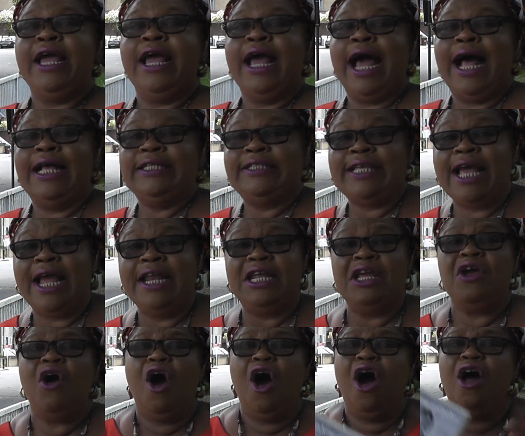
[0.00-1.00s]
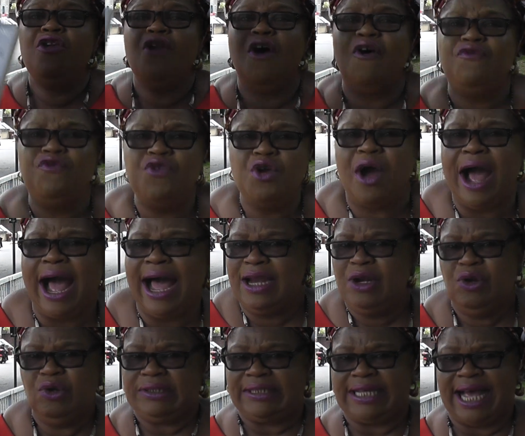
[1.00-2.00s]
and said, all of you are
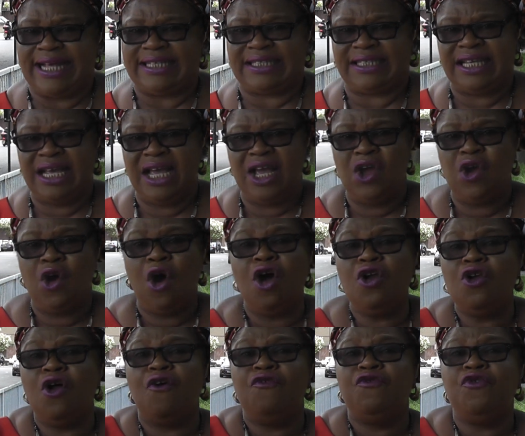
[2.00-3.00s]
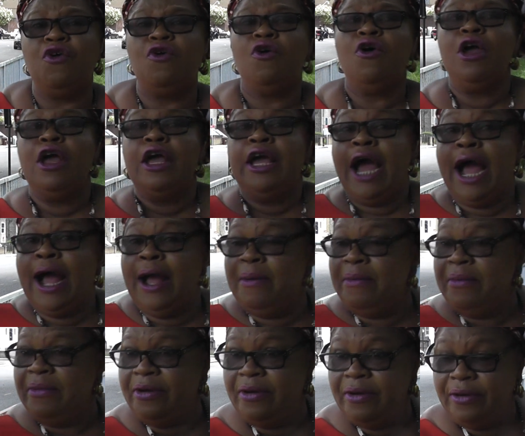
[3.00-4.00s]
looters. All of you.
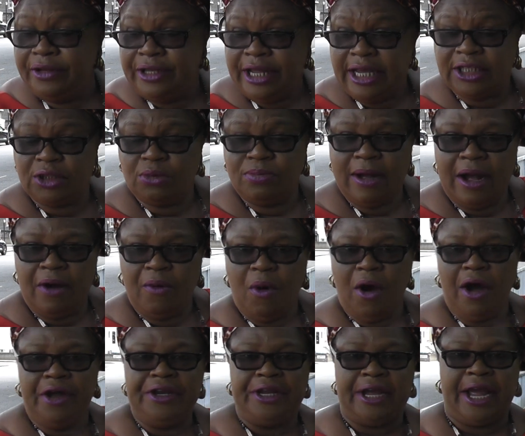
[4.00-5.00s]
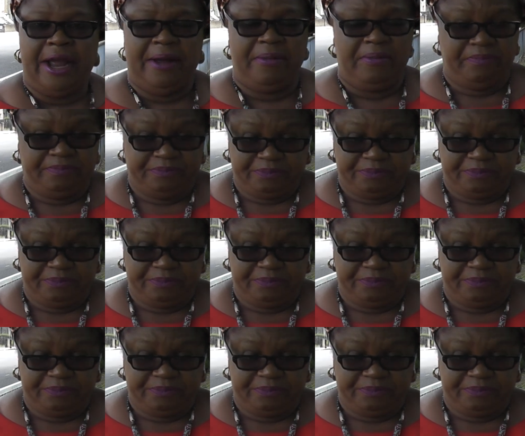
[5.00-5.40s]
This one came.